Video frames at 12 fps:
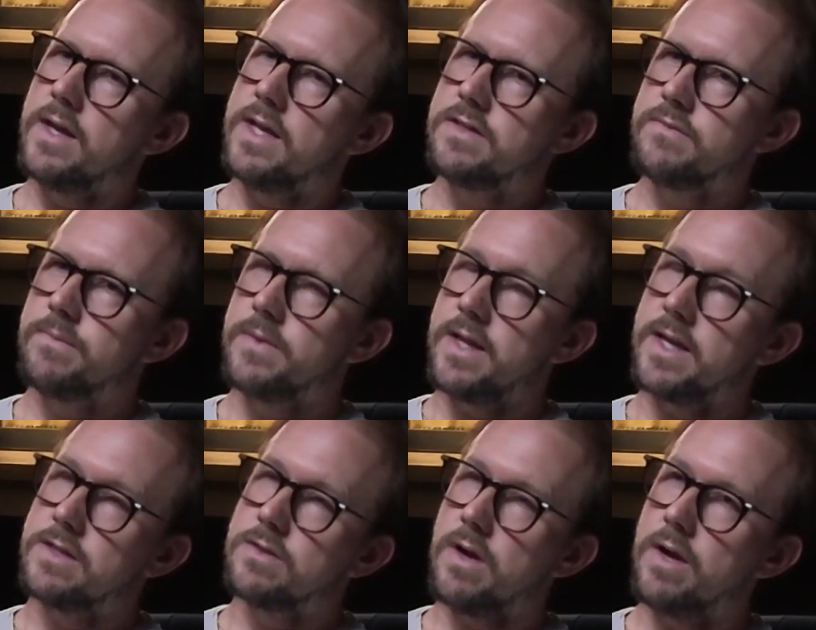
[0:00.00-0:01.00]
it's like,
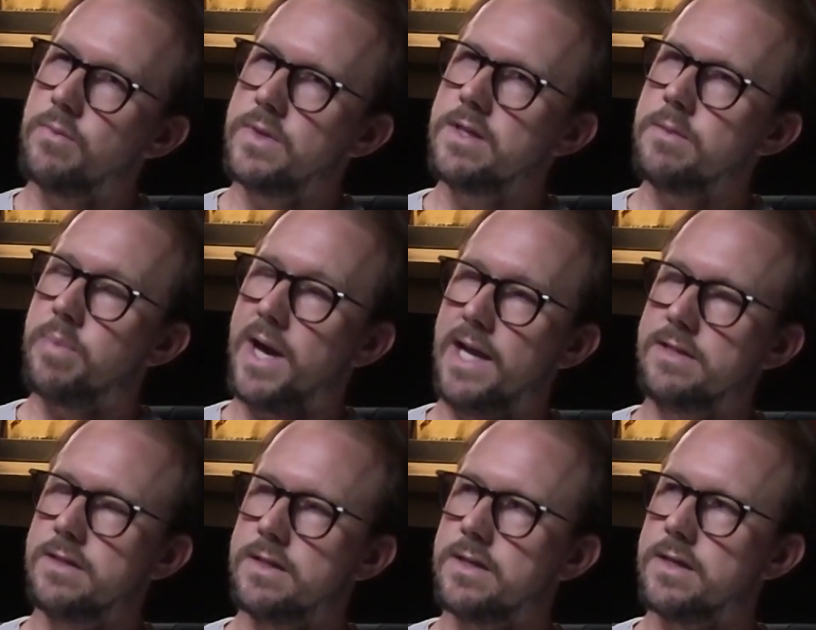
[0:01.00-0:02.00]
so I really
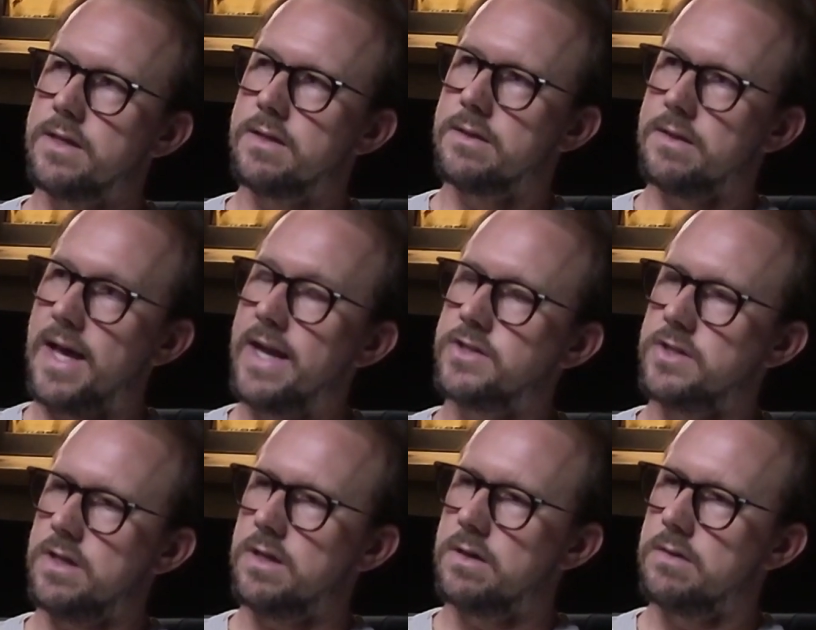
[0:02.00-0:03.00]
piloted it last
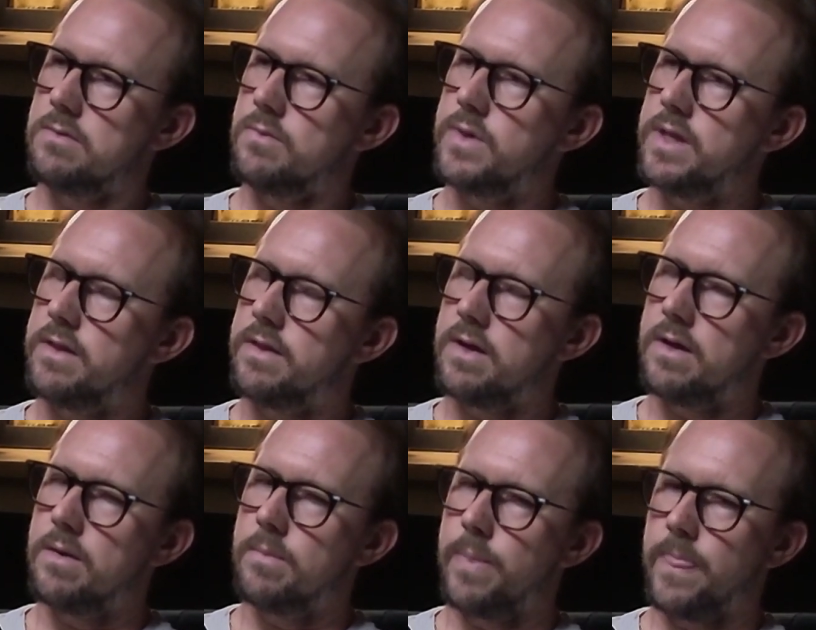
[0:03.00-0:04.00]
year with
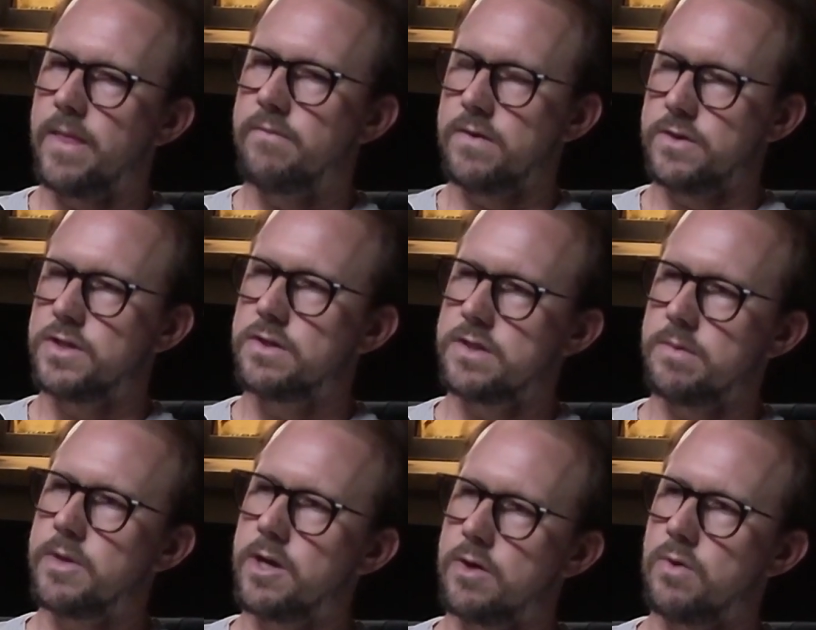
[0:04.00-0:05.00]
the first year
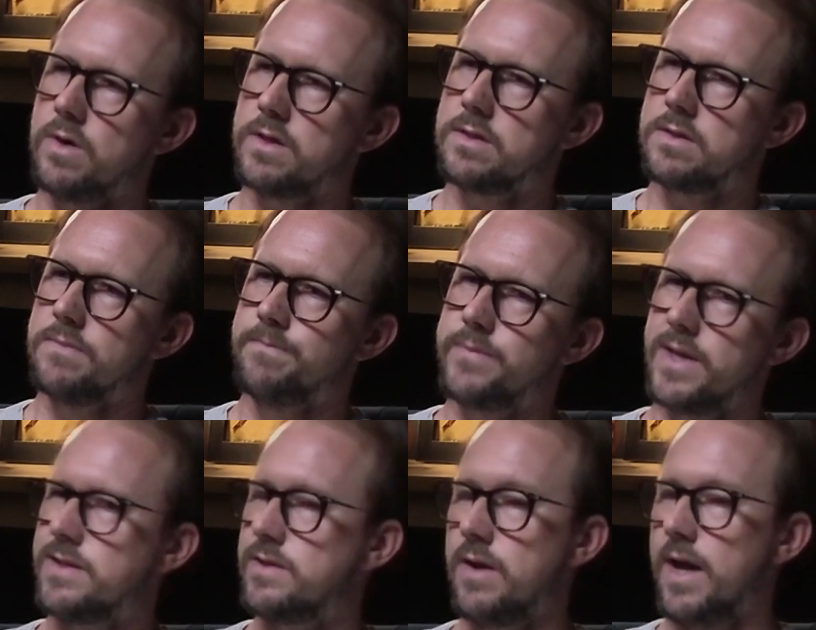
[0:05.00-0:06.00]
seminar course.
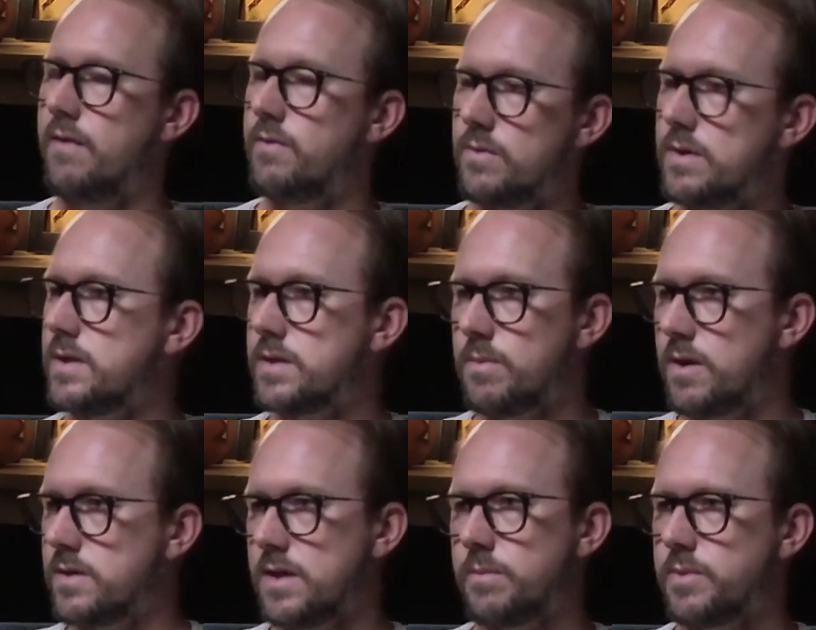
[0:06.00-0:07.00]
And so I have a really small
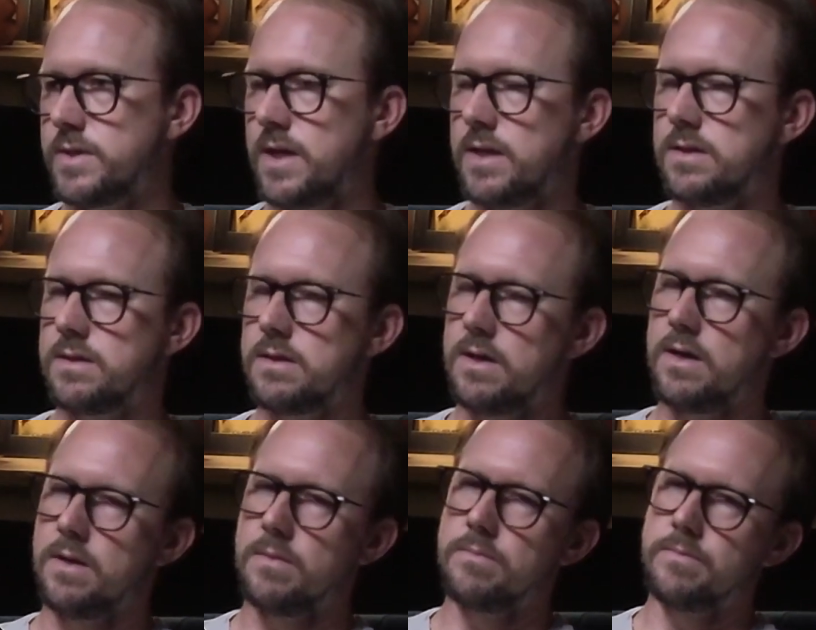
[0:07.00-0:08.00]
sample size.
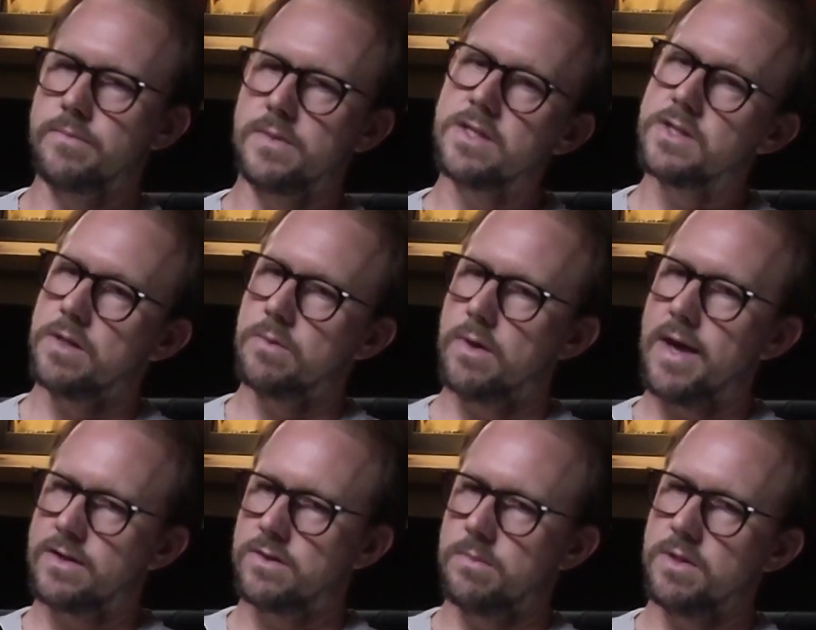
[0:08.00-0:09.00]
This year will
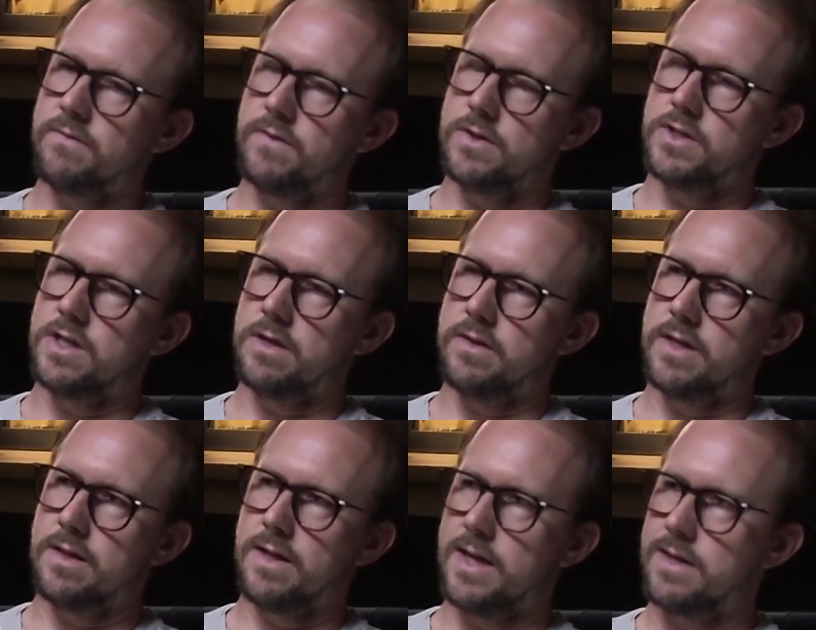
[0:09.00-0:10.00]
actually be the first year
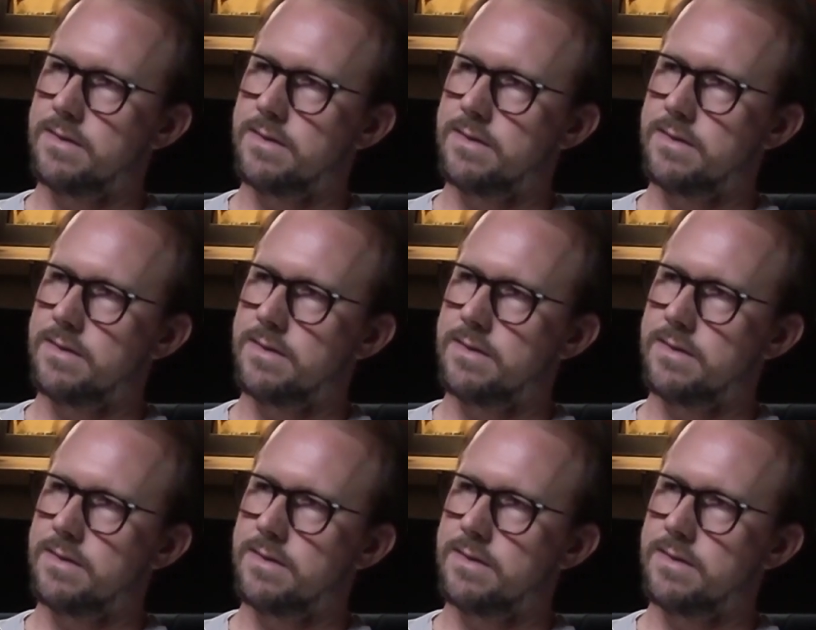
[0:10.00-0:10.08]
that like